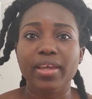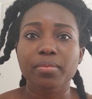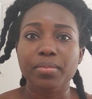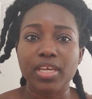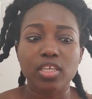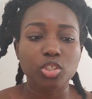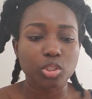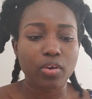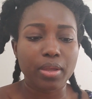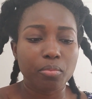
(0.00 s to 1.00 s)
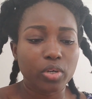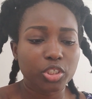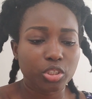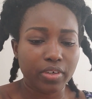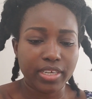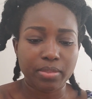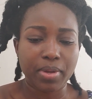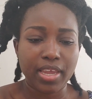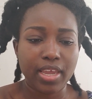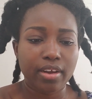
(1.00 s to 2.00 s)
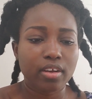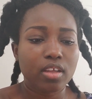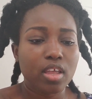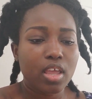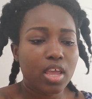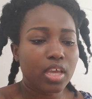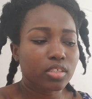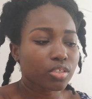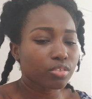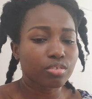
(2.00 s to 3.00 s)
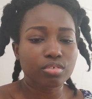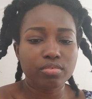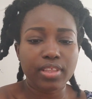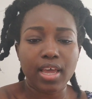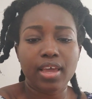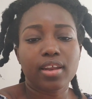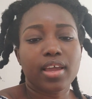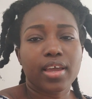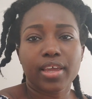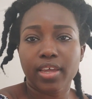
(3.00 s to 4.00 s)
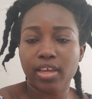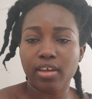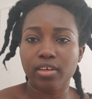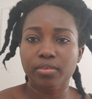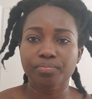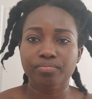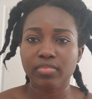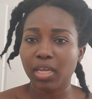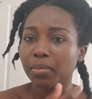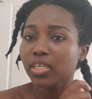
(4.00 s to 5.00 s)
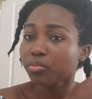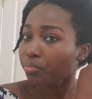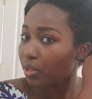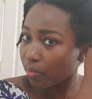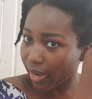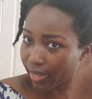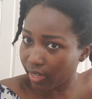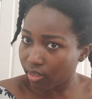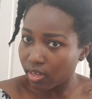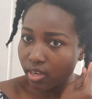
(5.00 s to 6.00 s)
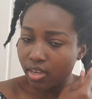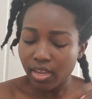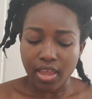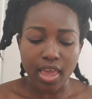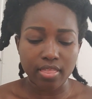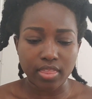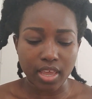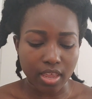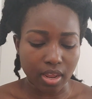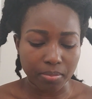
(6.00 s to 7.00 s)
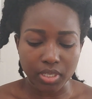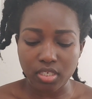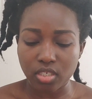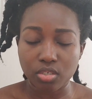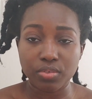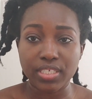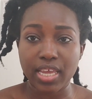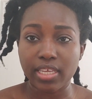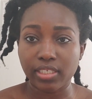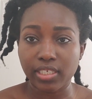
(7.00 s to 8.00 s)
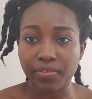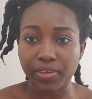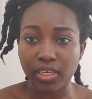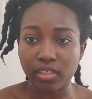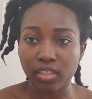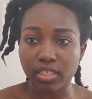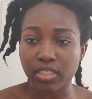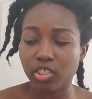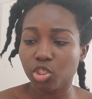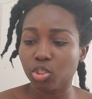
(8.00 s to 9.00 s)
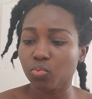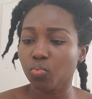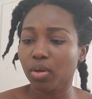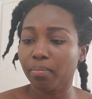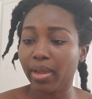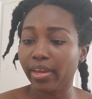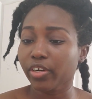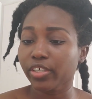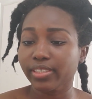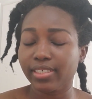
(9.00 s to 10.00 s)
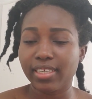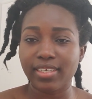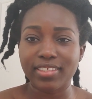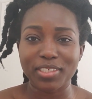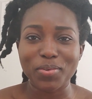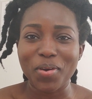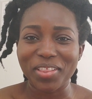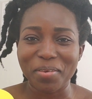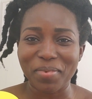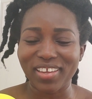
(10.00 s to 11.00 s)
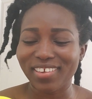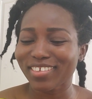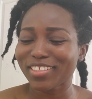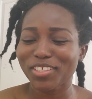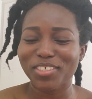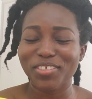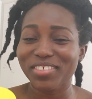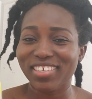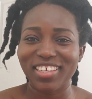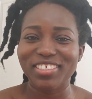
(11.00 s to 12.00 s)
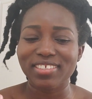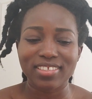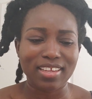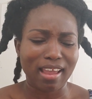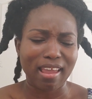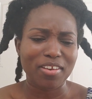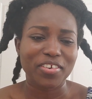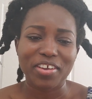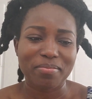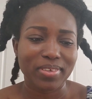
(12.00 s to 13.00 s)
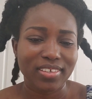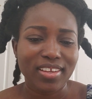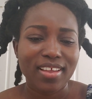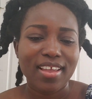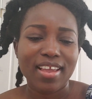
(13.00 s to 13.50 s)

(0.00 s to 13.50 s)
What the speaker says: by making sure I moisturize my hair. And to do that, I'm gonna re-wet it. And then I'm gonna use a leave-in. This is just one by Curly Kids. It's one that my kids use. And I don't know, I've been